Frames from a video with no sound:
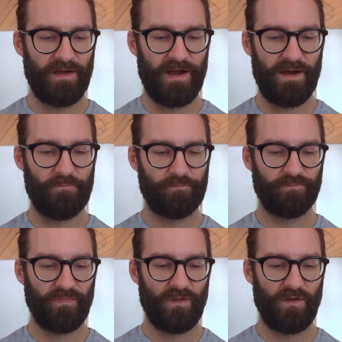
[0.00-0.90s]

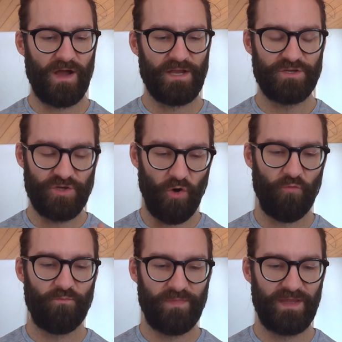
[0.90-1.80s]
I
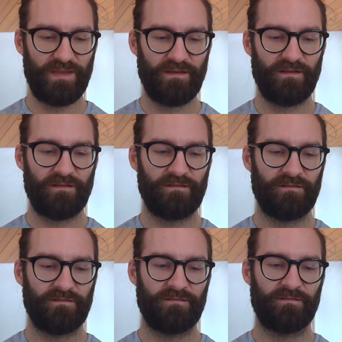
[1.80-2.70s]
don't mean
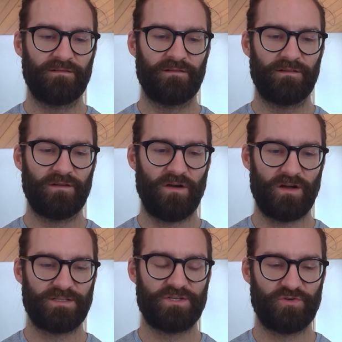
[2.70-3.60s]

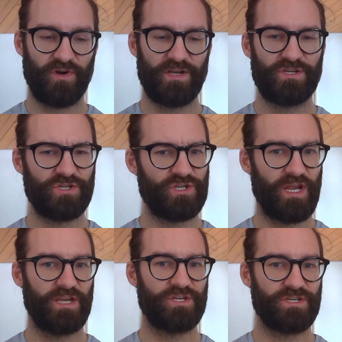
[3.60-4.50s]
concentration
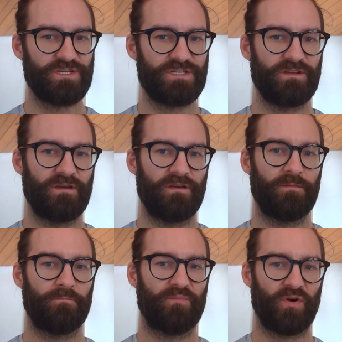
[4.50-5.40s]
changes
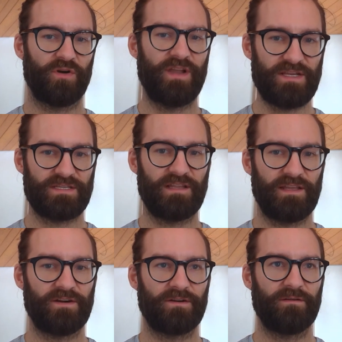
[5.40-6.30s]
per
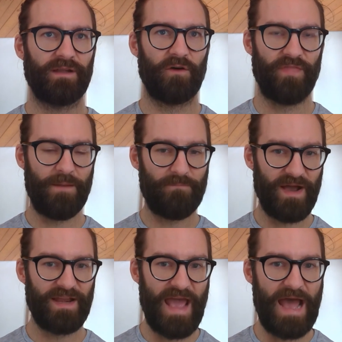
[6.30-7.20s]
deciliter. Now that
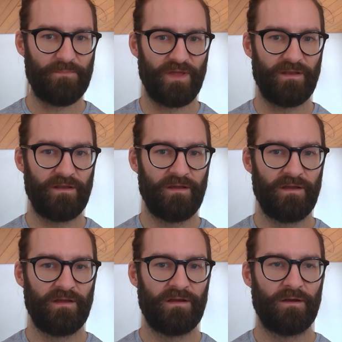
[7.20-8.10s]
might happen,
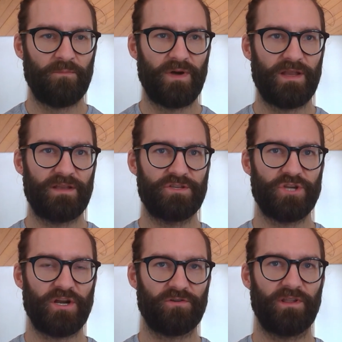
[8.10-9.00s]
but
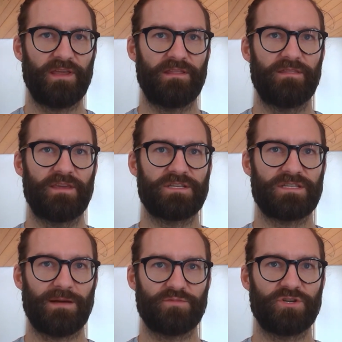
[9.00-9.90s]
generally the
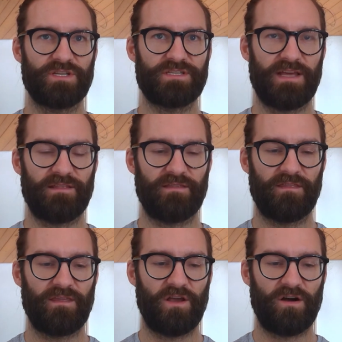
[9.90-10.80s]
assumption is that
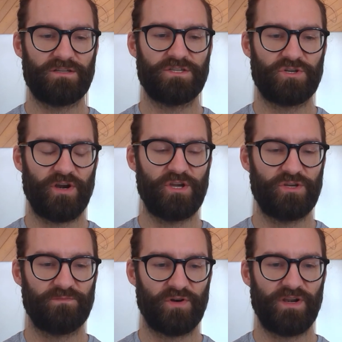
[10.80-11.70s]
the
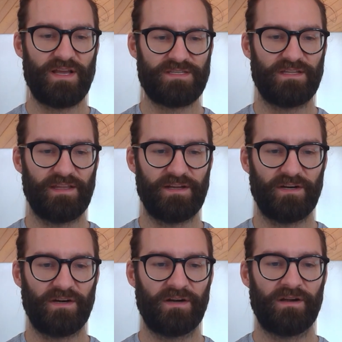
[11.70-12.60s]
concentration per
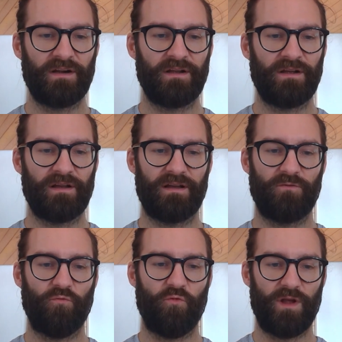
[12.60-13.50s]
deciliter
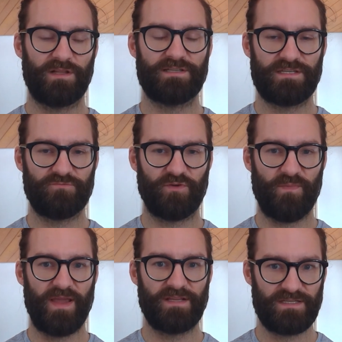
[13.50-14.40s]
will
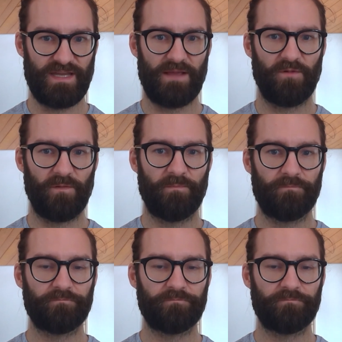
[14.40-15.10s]
remain stable.